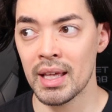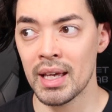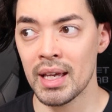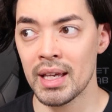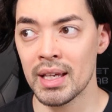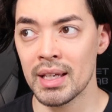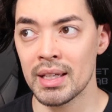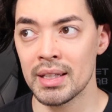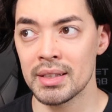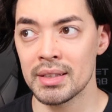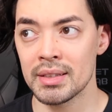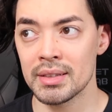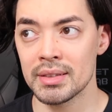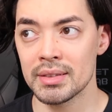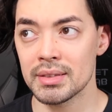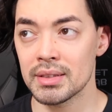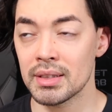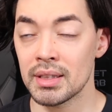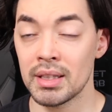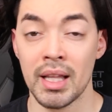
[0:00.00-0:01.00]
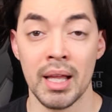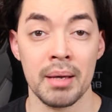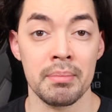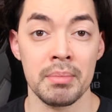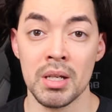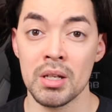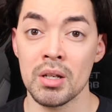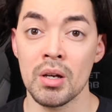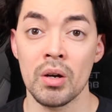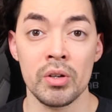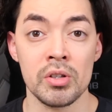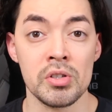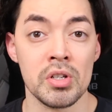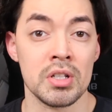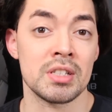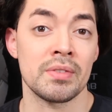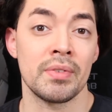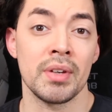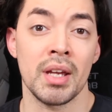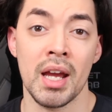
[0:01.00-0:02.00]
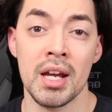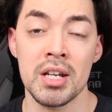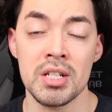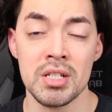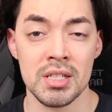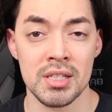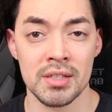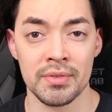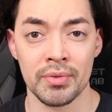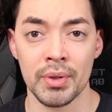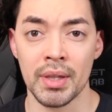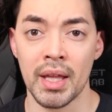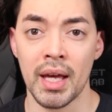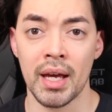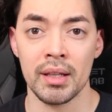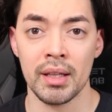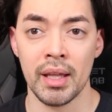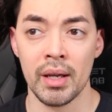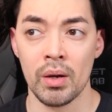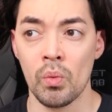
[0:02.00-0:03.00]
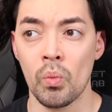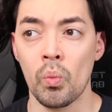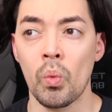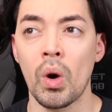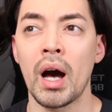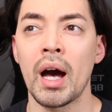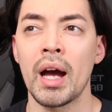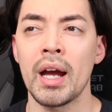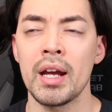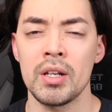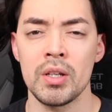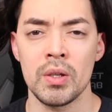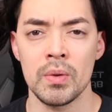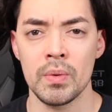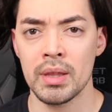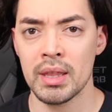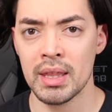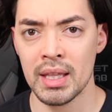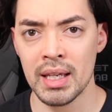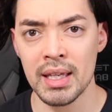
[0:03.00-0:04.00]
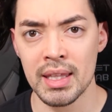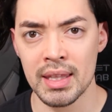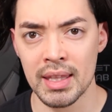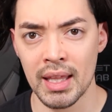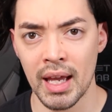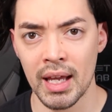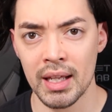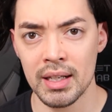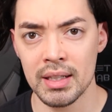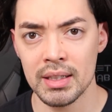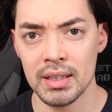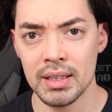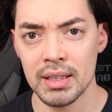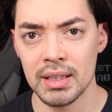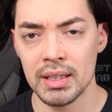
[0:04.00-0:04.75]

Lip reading: then let me know your justifications for that. Like, why do you think that?